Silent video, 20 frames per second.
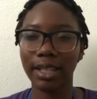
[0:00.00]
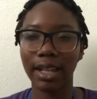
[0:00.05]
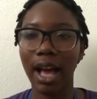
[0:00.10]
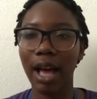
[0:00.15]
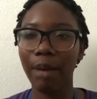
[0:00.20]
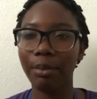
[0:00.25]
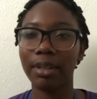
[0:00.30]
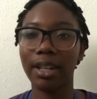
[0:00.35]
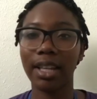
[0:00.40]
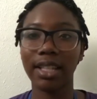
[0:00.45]
and that's a
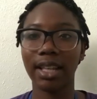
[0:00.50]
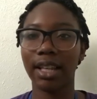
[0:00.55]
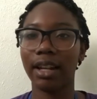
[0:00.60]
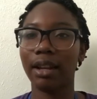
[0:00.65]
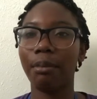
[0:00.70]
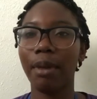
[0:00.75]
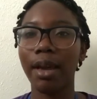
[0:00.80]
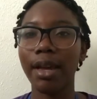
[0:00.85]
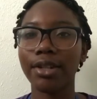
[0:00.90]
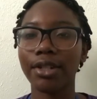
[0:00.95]
hobby, that's
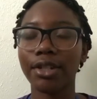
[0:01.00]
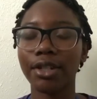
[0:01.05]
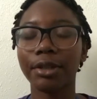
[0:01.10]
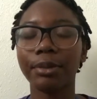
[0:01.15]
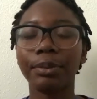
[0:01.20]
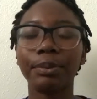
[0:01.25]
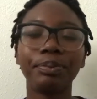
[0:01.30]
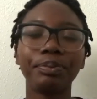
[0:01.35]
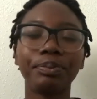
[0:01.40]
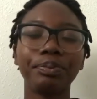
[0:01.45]
not a
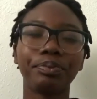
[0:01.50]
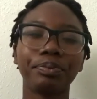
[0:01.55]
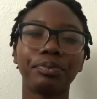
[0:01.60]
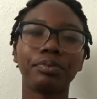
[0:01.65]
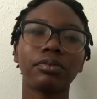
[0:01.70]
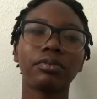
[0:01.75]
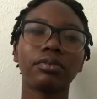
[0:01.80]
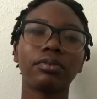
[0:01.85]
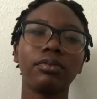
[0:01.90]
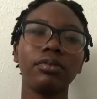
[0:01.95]
major.
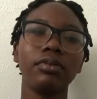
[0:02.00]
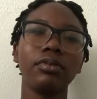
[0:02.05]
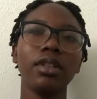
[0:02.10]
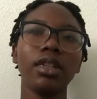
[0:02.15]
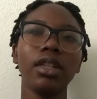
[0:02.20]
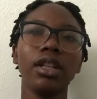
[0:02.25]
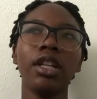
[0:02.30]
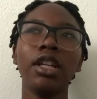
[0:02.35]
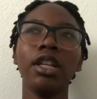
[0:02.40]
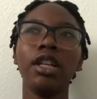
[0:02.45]

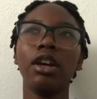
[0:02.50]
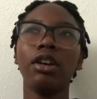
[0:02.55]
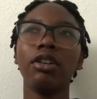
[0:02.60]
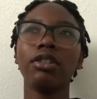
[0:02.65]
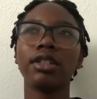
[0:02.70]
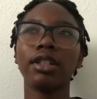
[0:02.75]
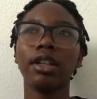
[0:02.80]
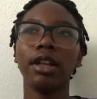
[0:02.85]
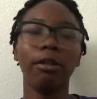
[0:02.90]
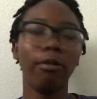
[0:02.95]

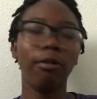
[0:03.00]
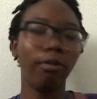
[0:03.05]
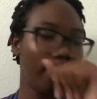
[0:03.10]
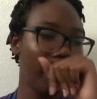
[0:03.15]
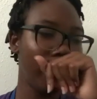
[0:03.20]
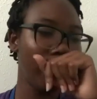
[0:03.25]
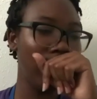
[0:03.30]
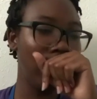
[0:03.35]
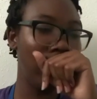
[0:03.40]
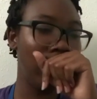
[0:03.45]
So
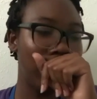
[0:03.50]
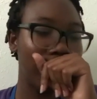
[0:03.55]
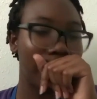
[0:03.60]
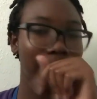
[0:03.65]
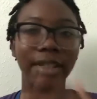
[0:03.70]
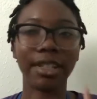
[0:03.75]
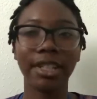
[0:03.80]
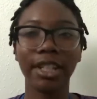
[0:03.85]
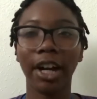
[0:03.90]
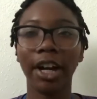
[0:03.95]

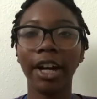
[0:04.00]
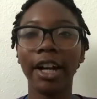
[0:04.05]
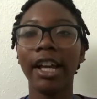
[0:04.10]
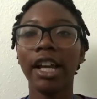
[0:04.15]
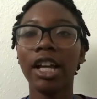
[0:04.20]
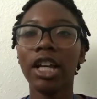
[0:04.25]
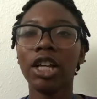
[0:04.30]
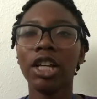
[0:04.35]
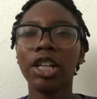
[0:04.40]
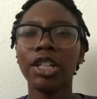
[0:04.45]

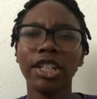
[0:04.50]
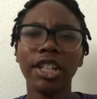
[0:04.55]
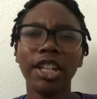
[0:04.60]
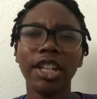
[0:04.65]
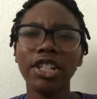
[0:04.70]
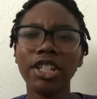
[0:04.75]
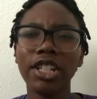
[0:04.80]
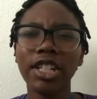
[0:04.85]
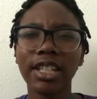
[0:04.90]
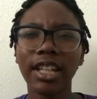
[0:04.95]
sorry. So
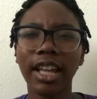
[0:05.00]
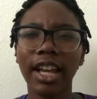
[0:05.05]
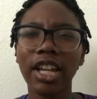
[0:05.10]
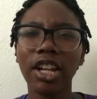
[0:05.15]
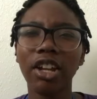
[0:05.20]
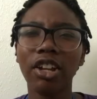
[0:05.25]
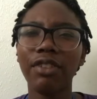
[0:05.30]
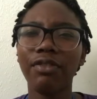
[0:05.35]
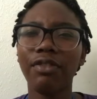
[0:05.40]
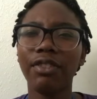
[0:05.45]
there's just
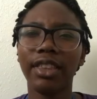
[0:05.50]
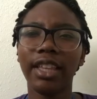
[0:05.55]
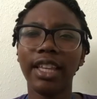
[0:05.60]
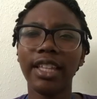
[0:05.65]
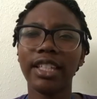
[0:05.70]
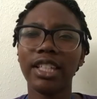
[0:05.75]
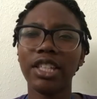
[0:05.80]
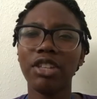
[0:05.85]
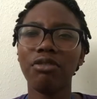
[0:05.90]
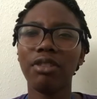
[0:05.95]
different
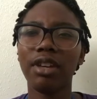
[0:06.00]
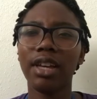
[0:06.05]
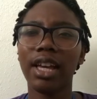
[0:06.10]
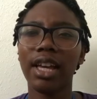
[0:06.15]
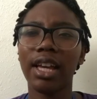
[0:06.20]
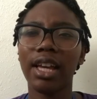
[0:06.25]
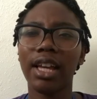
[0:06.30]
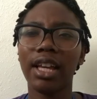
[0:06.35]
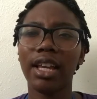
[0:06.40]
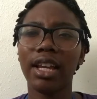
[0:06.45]
things that you
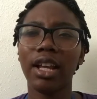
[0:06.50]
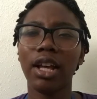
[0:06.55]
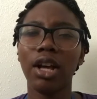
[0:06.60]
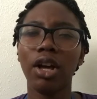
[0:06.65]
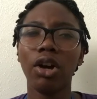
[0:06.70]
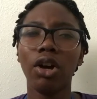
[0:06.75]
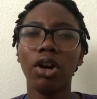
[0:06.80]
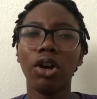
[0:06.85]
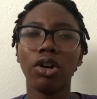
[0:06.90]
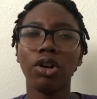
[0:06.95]
can
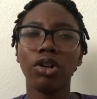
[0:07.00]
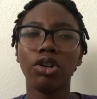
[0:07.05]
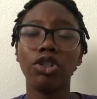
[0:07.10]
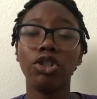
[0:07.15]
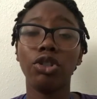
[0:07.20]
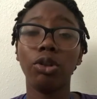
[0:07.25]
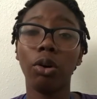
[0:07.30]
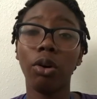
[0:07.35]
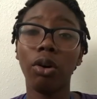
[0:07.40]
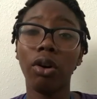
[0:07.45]

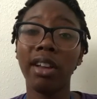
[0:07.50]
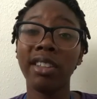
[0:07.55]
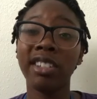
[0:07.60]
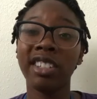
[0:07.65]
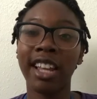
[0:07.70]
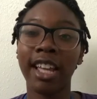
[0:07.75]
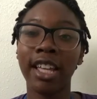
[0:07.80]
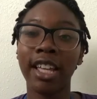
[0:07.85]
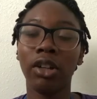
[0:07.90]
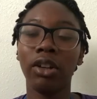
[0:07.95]

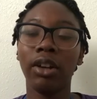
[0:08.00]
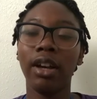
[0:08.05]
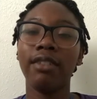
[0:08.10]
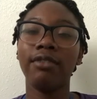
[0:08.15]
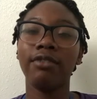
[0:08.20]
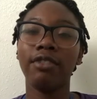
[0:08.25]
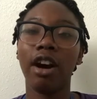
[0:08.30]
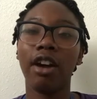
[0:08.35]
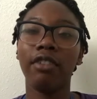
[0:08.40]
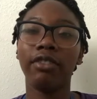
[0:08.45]
join so that you're
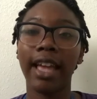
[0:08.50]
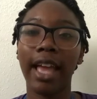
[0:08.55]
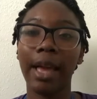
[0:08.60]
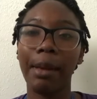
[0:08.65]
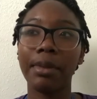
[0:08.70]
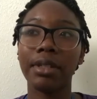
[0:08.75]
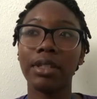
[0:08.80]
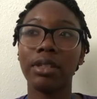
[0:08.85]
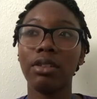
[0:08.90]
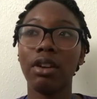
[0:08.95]
involved with
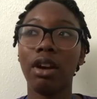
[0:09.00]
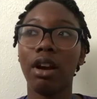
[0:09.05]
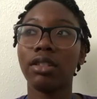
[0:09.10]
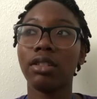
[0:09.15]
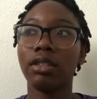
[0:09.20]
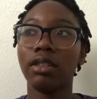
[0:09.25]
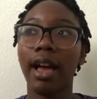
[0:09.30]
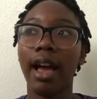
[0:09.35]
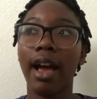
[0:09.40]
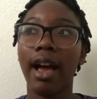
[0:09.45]
campus. You
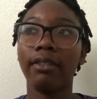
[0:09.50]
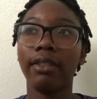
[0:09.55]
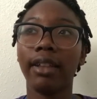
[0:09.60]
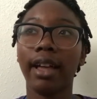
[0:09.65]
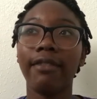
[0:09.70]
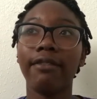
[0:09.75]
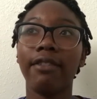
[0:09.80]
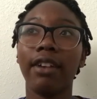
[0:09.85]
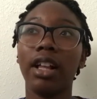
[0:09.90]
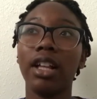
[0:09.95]
also have
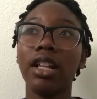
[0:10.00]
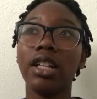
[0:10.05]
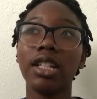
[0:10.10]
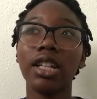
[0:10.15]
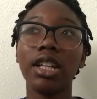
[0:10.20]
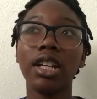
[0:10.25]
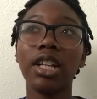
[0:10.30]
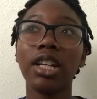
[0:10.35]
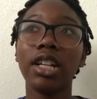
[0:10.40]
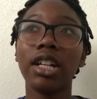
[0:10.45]

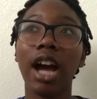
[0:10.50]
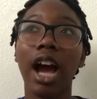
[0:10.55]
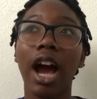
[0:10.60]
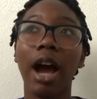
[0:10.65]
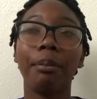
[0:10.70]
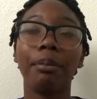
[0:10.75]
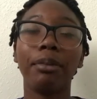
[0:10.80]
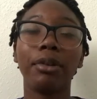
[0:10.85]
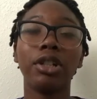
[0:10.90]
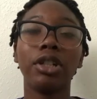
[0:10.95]
volunteer
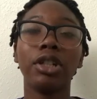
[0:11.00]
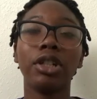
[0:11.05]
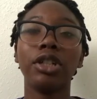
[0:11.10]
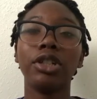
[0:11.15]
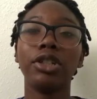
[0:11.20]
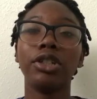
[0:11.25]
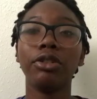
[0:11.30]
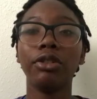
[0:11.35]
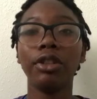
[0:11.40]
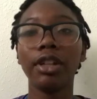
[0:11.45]

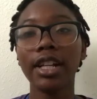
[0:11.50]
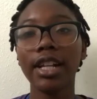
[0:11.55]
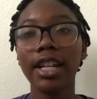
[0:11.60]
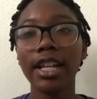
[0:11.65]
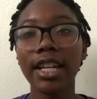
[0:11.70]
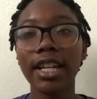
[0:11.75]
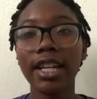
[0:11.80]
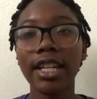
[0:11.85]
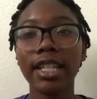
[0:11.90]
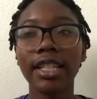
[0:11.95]

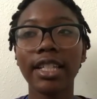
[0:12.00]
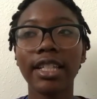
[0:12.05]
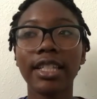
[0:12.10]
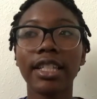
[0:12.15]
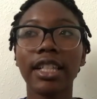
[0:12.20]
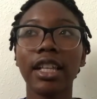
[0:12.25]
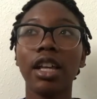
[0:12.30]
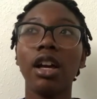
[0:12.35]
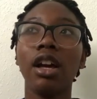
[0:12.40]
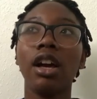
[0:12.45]

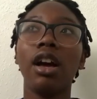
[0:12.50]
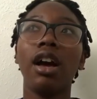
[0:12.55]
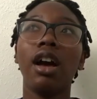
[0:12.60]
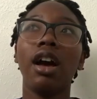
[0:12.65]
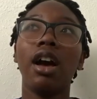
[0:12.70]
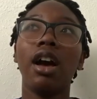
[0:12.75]
opportunities.